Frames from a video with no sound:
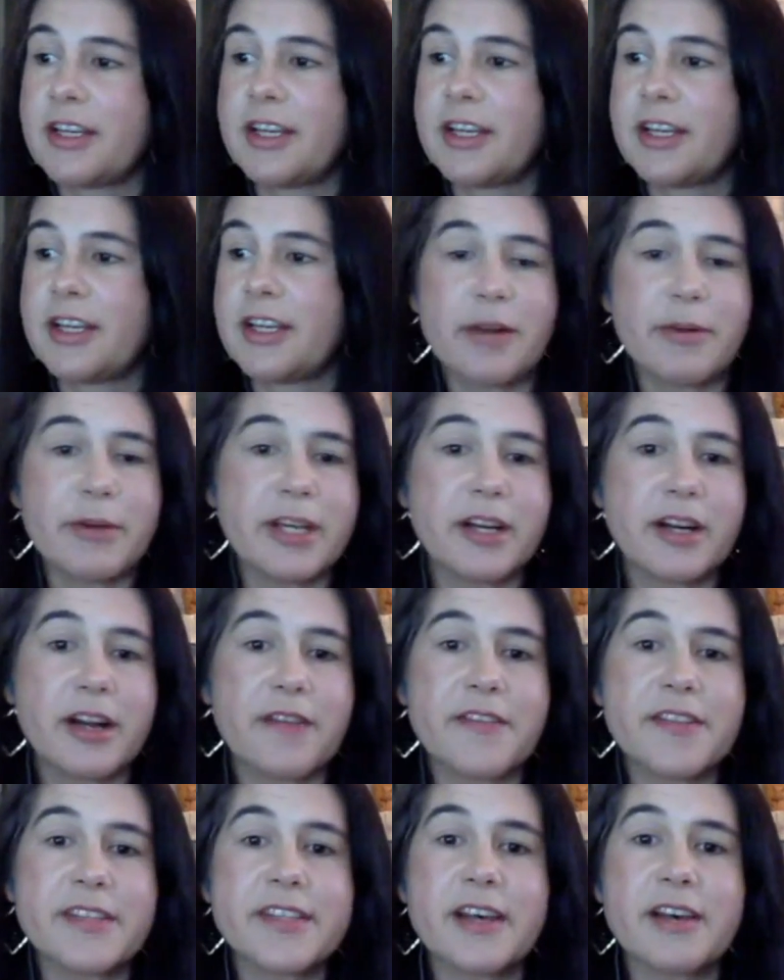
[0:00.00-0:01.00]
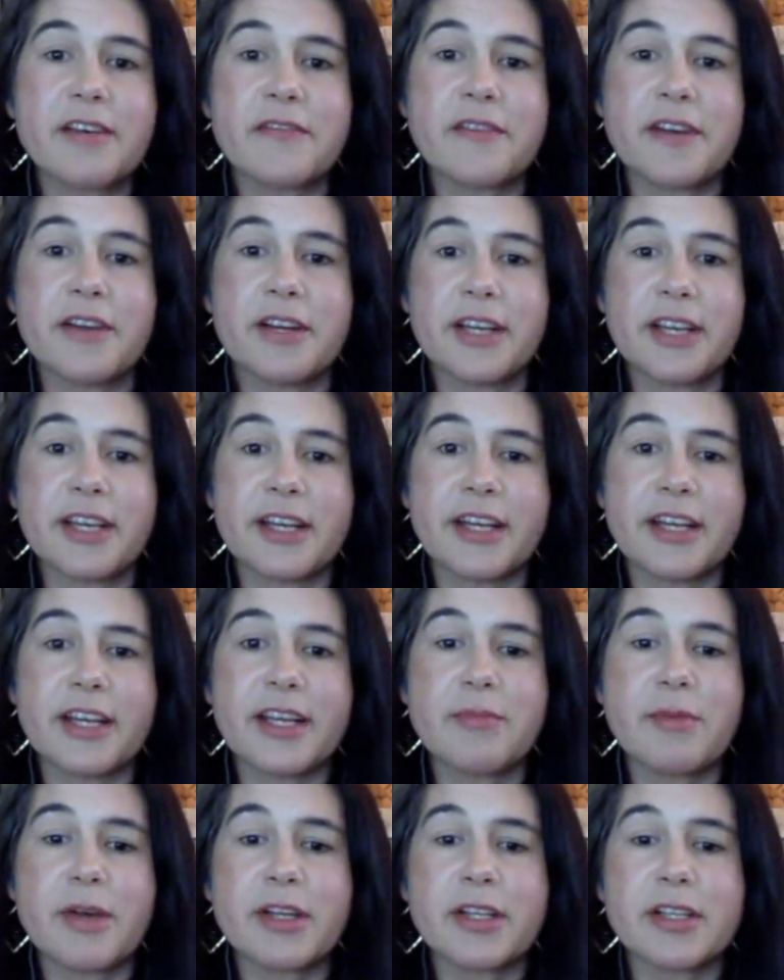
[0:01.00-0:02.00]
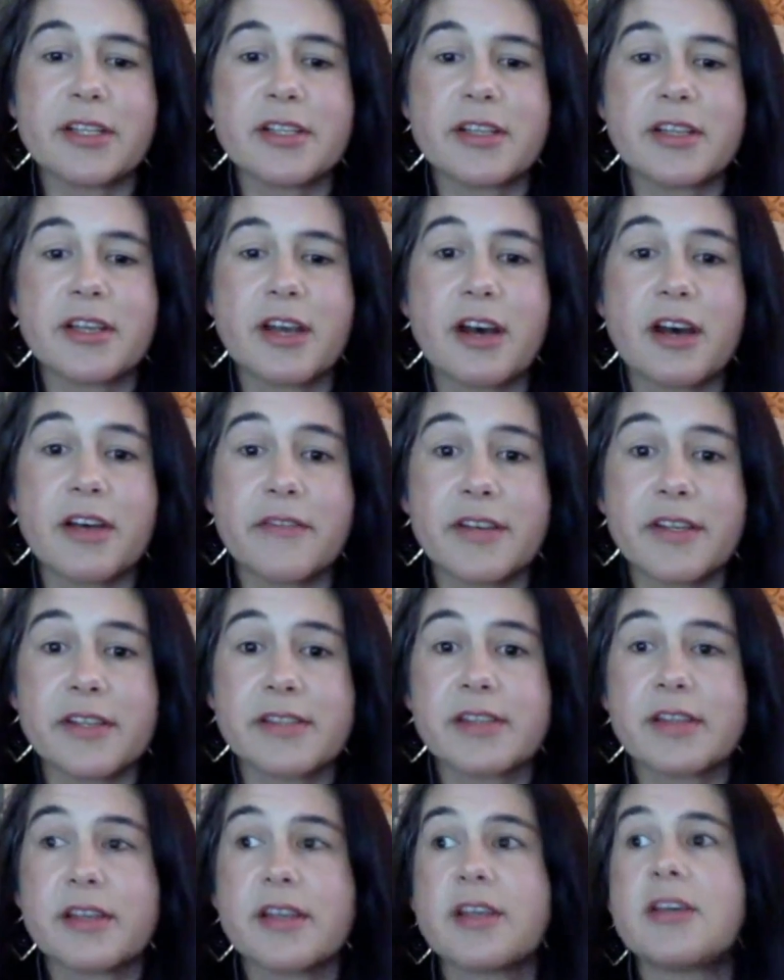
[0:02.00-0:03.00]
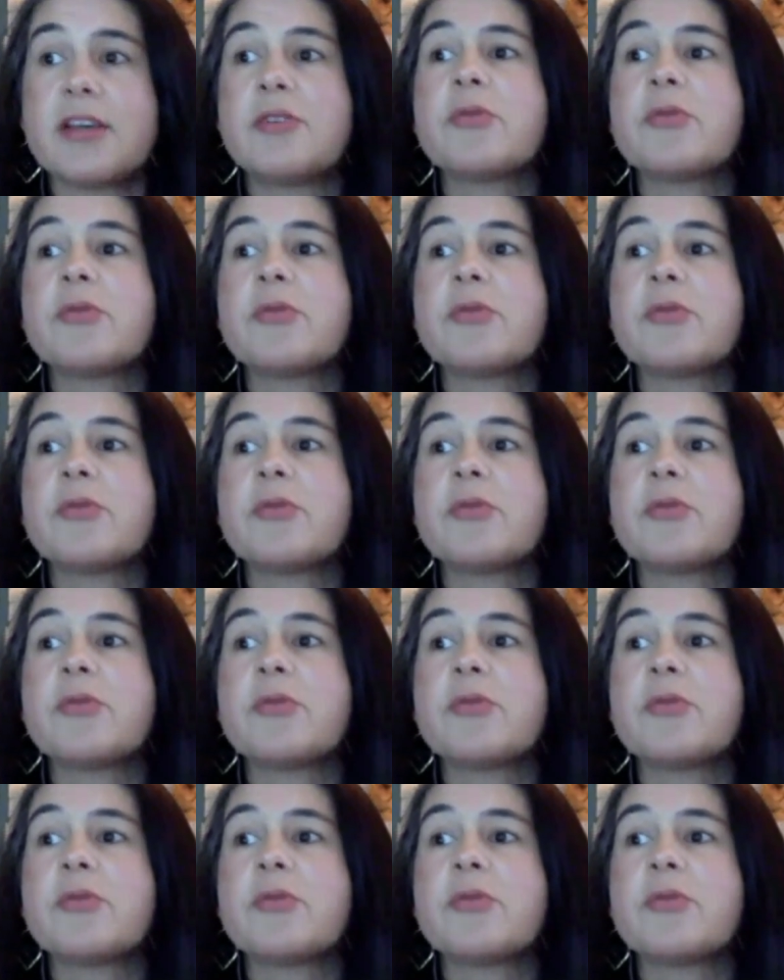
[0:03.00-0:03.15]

how do we get it off the cell phone and get it emailed into the office?